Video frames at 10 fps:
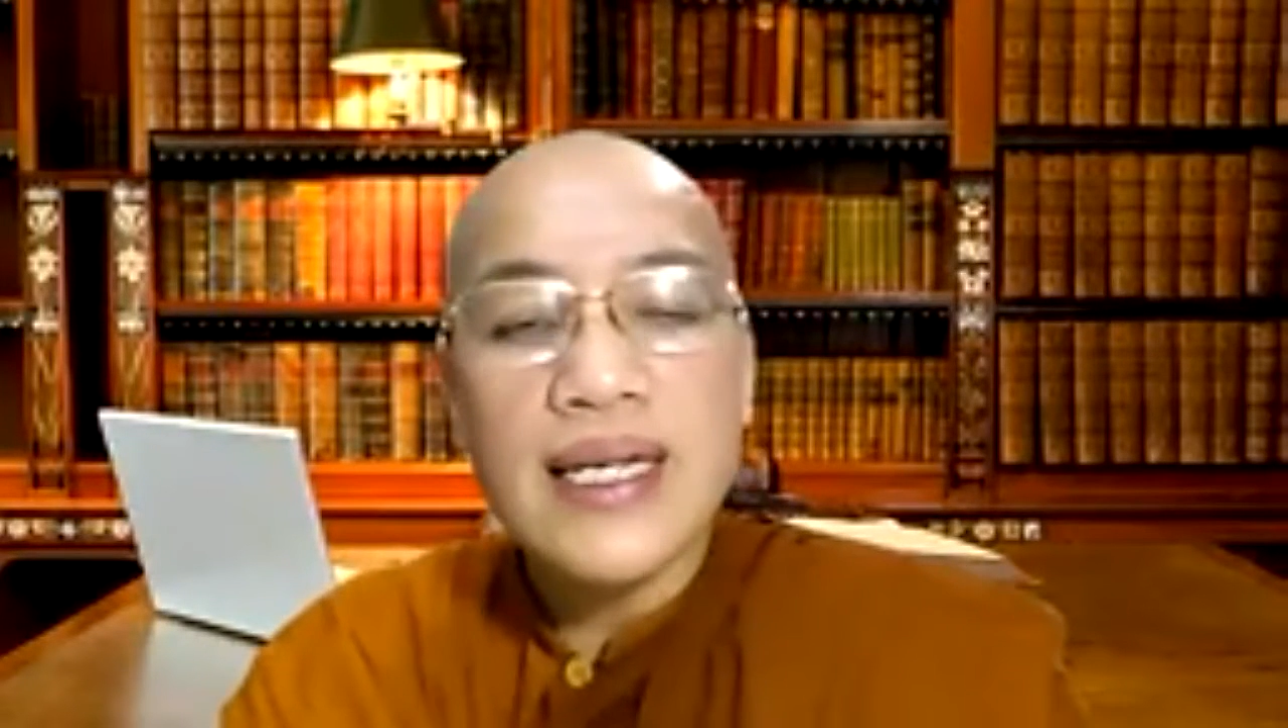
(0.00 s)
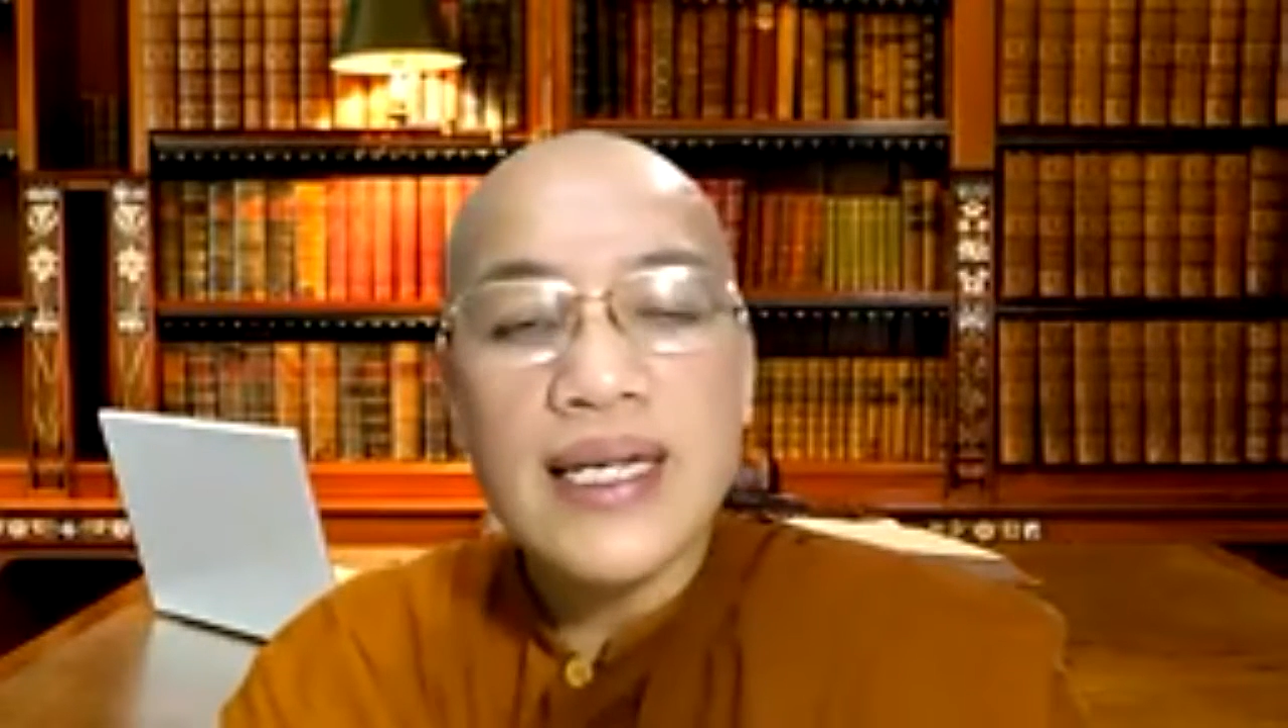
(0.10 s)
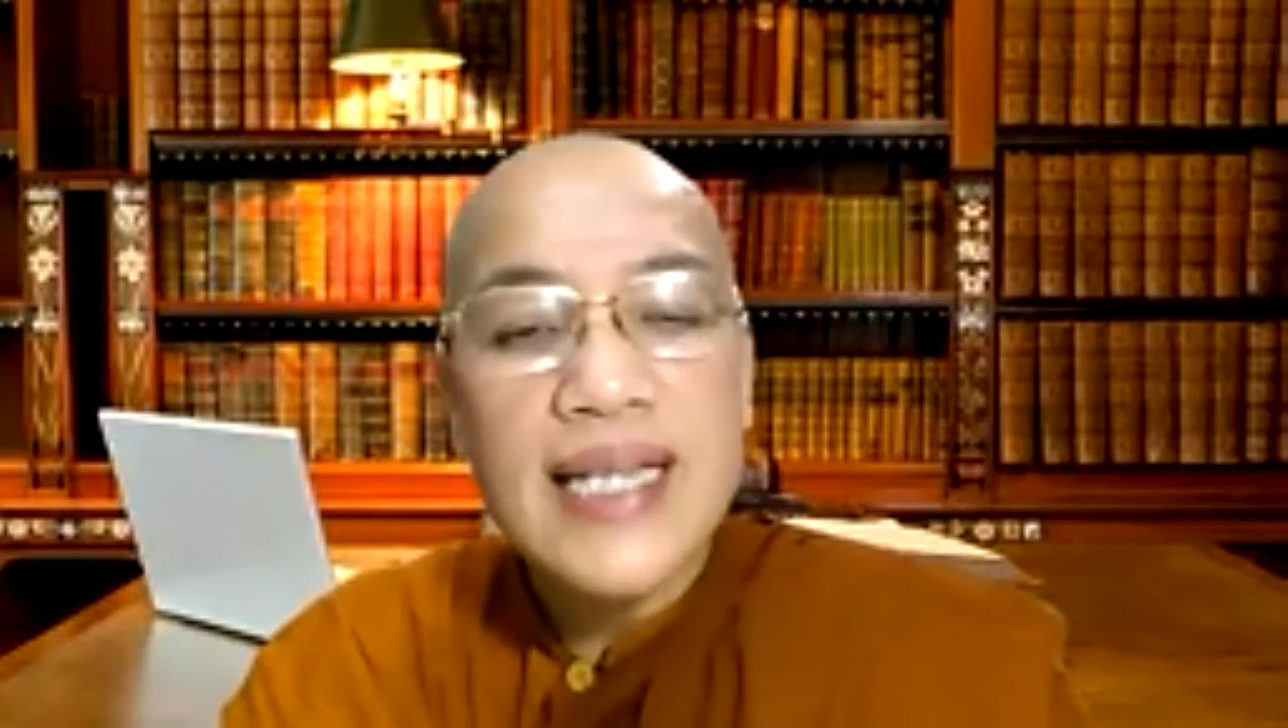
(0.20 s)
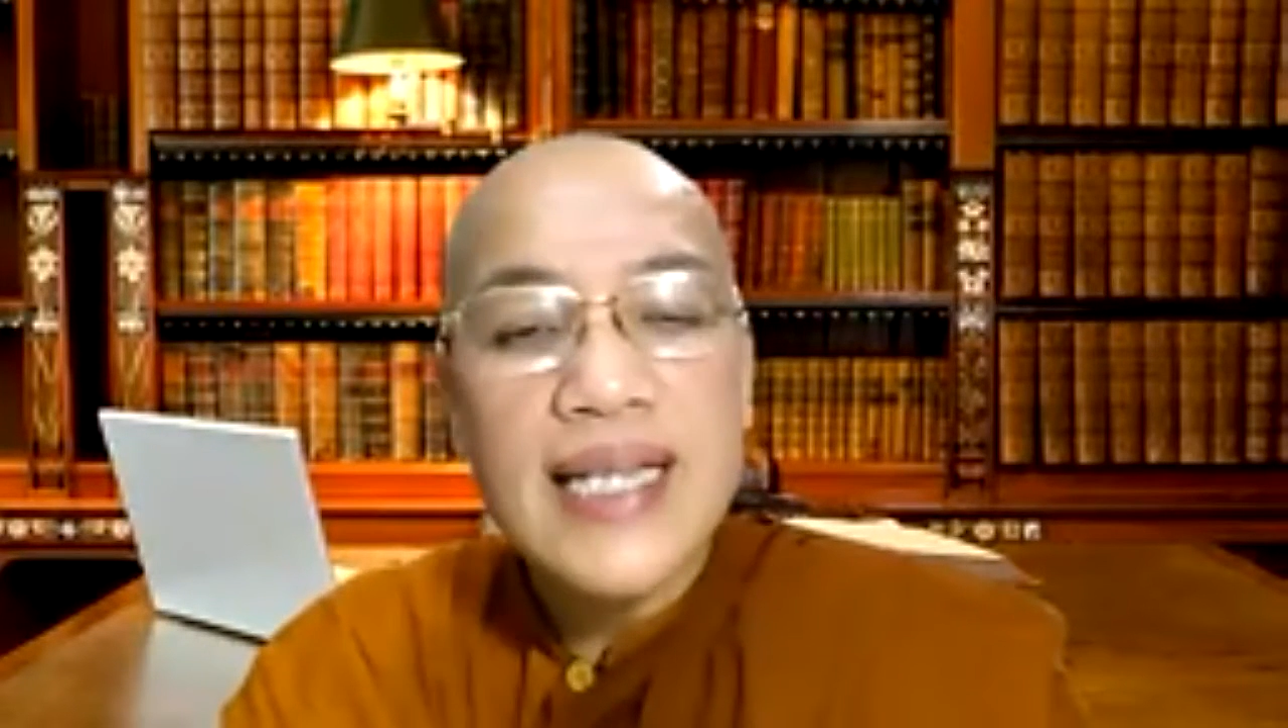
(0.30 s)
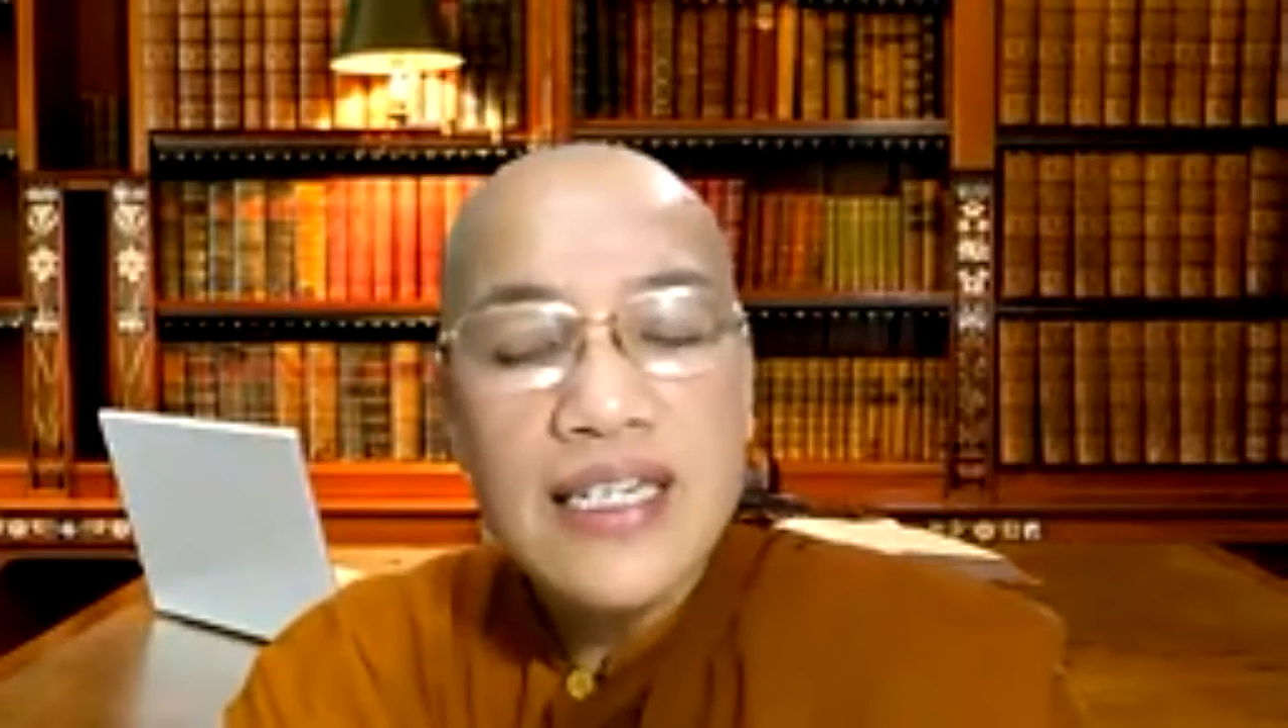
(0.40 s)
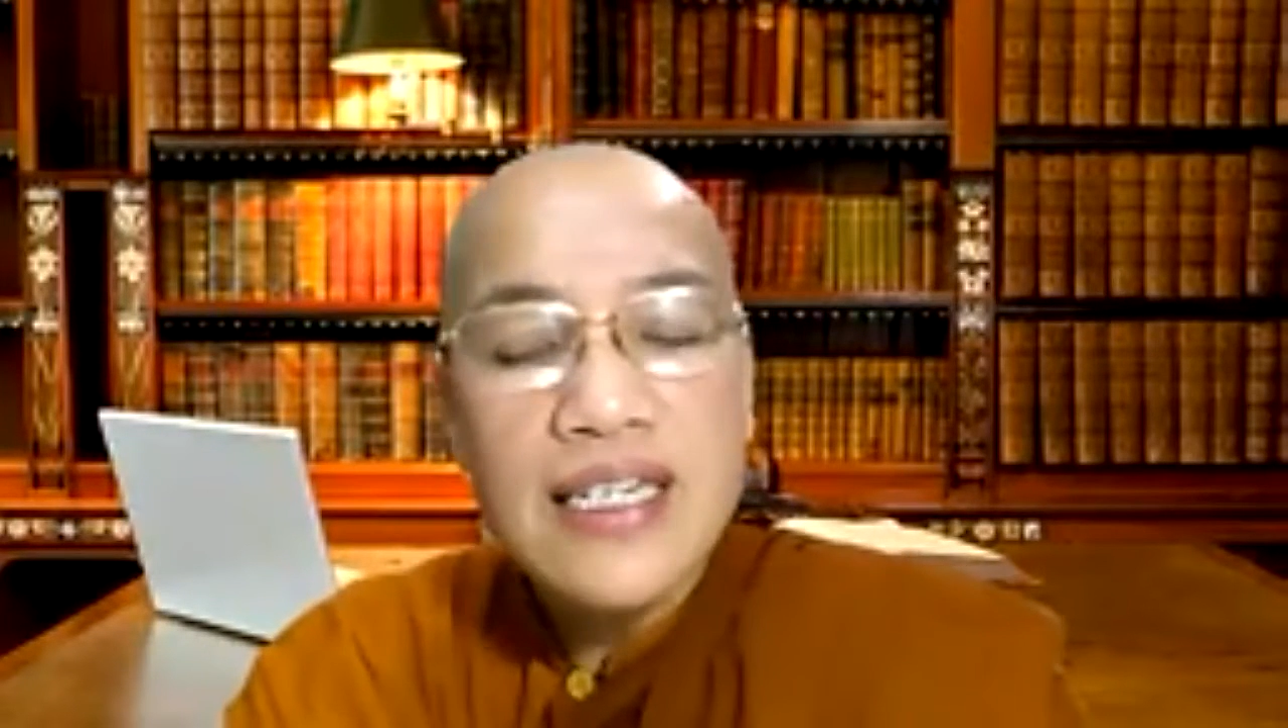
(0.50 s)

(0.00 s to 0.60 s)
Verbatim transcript: Zen